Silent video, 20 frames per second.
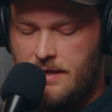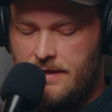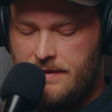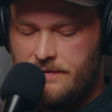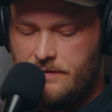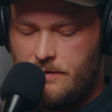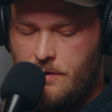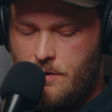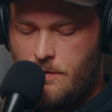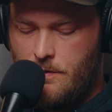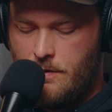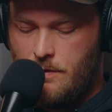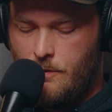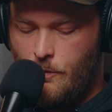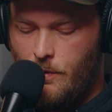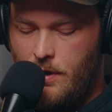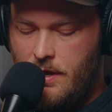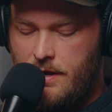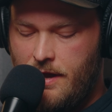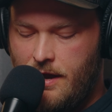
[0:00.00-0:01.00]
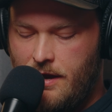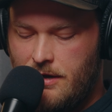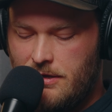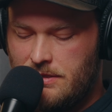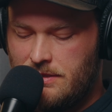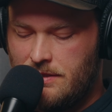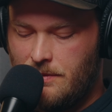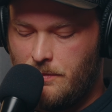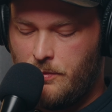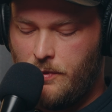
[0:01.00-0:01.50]
So what are
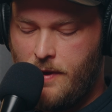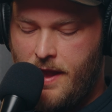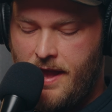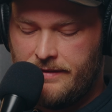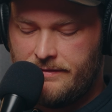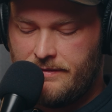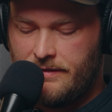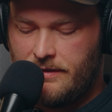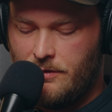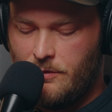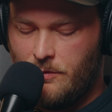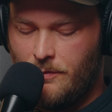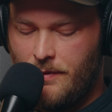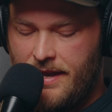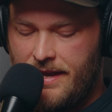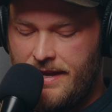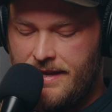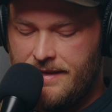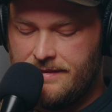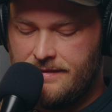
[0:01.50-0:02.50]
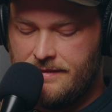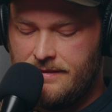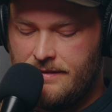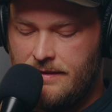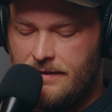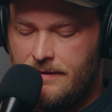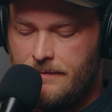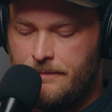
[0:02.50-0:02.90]
some practical ways